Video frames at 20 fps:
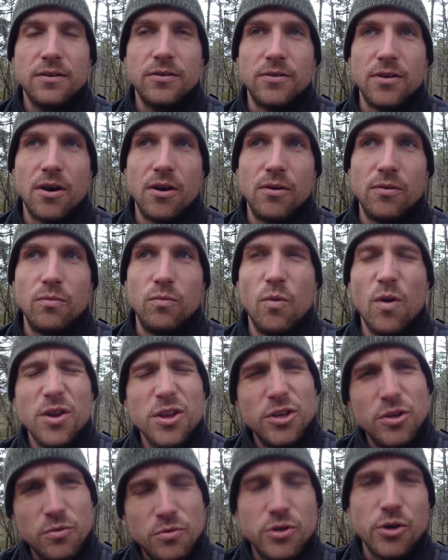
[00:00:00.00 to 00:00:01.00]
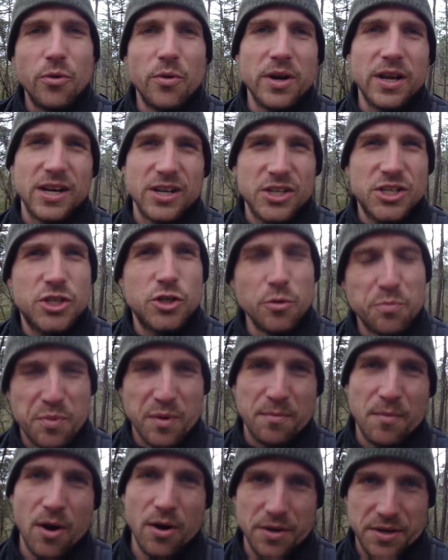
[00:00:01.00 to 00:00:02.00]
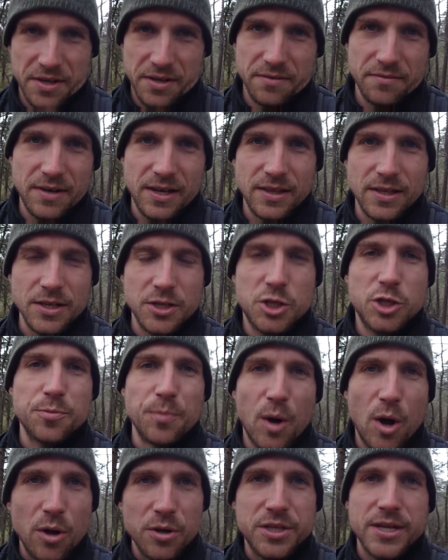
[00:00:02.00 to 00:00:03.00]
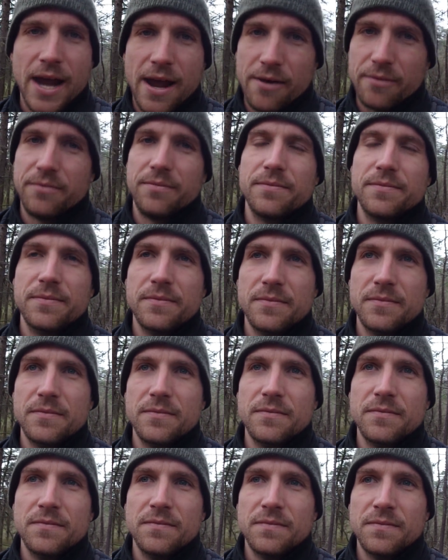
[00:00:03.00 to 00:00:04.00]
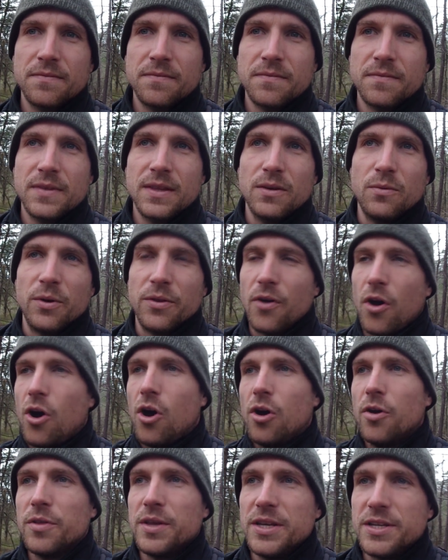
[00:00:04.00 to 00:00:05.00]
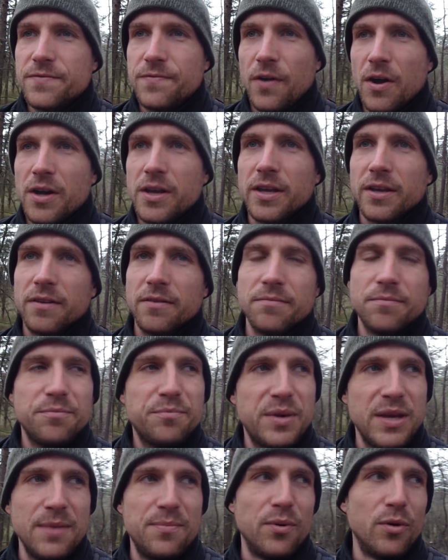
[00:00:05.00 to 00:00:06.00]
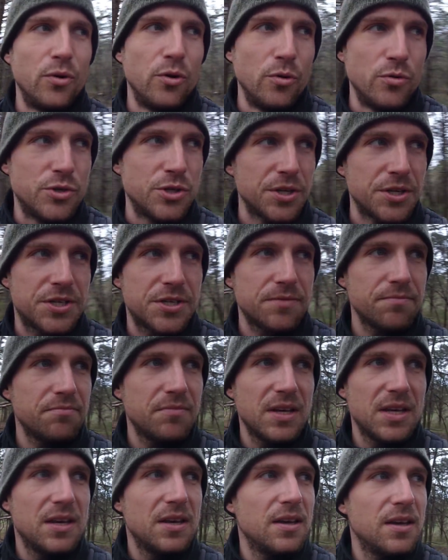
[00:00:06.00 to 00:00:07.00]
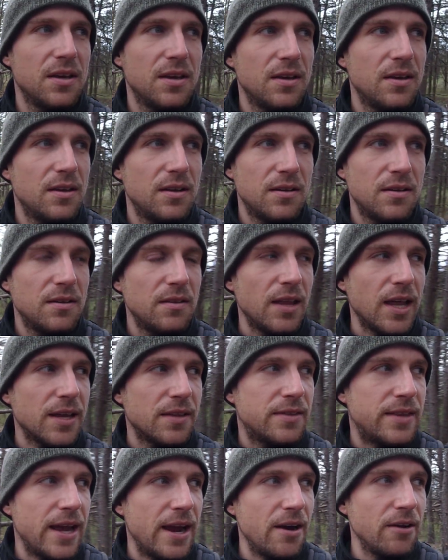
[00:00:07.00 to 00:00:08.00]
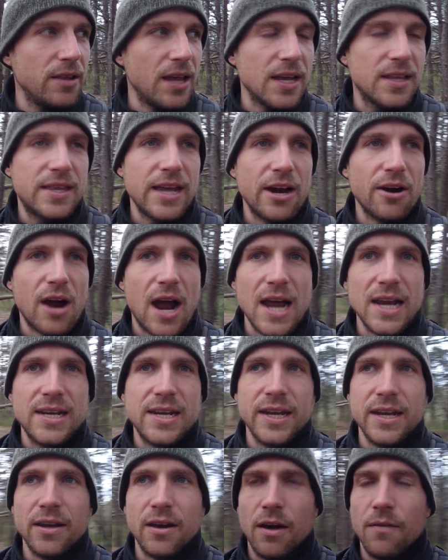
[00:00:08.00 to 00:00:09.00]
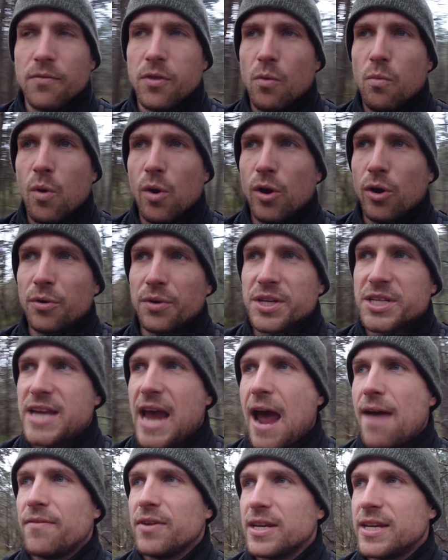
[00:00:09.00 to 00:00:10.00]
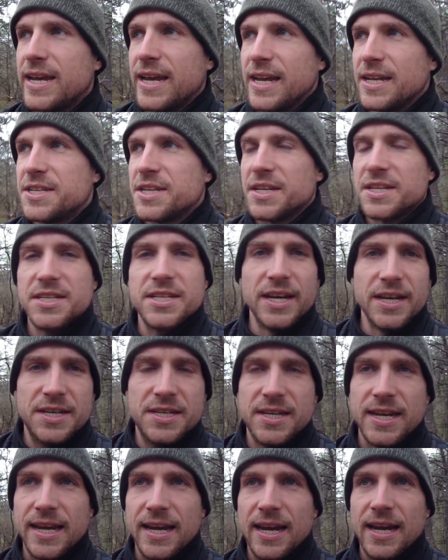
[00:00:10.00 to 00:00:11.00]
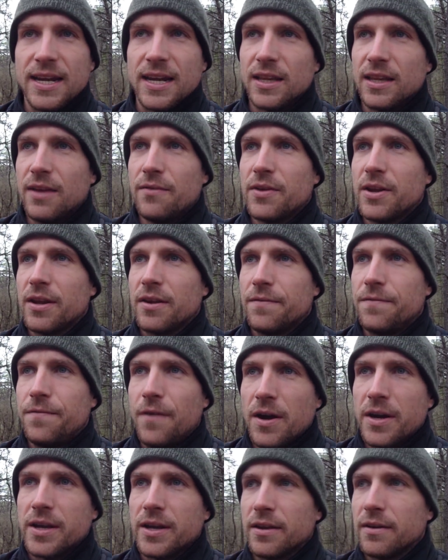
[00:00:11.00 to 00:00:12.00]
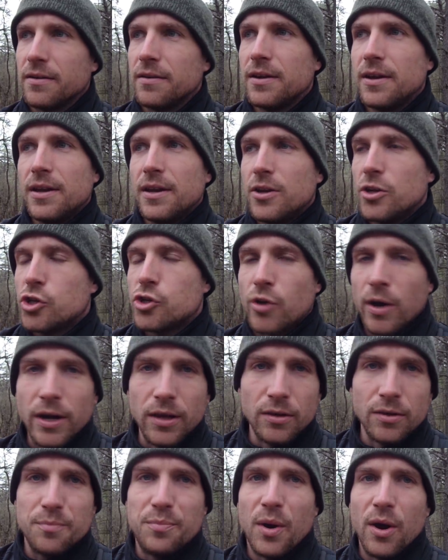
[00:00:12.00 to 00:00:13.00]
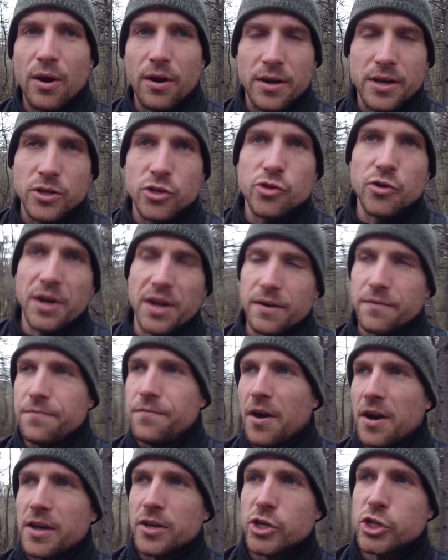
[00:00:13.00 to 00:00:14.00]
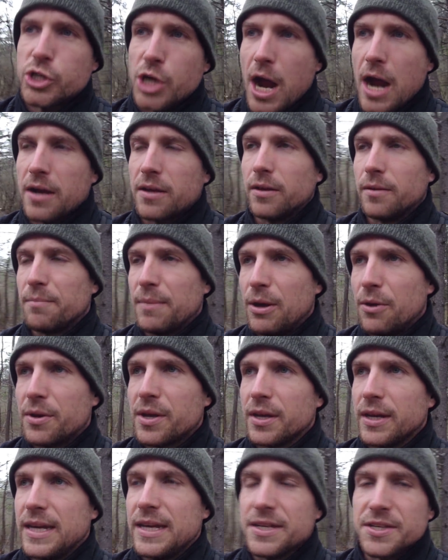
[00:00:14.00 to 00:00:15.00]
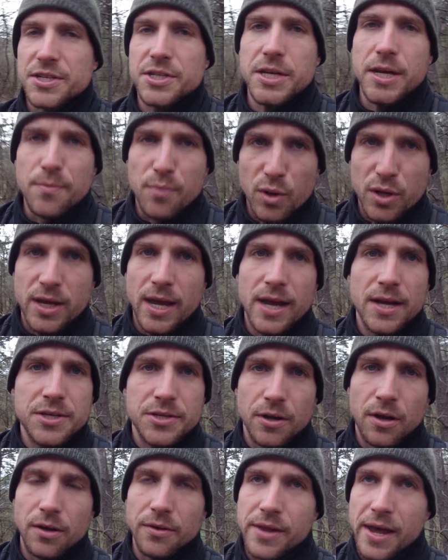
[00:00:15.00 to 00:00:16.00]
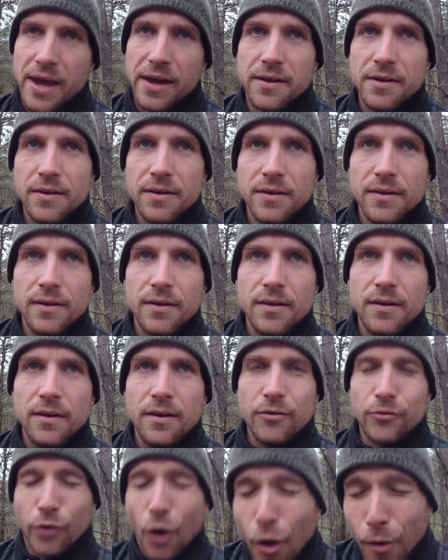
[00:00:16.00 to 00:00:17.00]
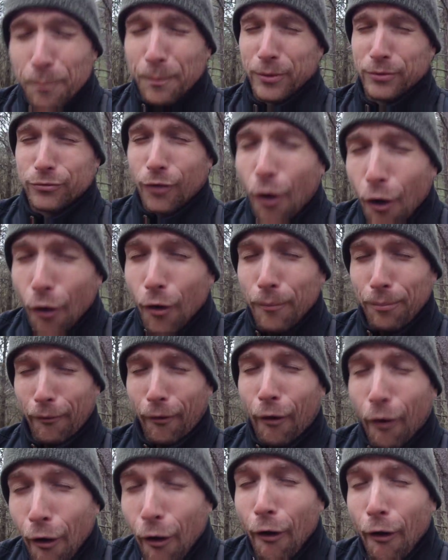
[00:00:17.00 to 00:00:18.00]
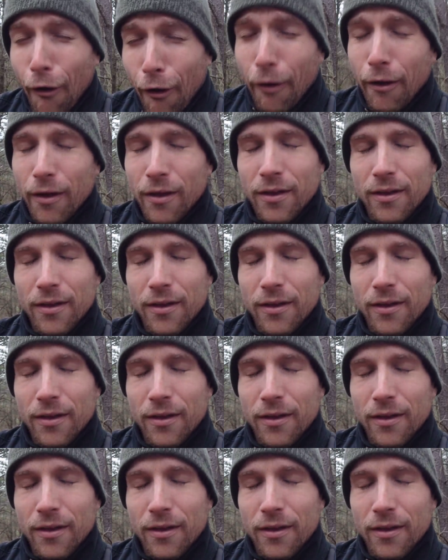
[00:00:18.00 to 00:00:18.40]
you know, what are you doing in a supermarket in this small town with all these fucking people who just, like, their idea of the world is having kids at 16 and living in a fucking trailer park and drinking fucking chocolate milk and eating zebra cakes all day. Derp-a-derp, huh?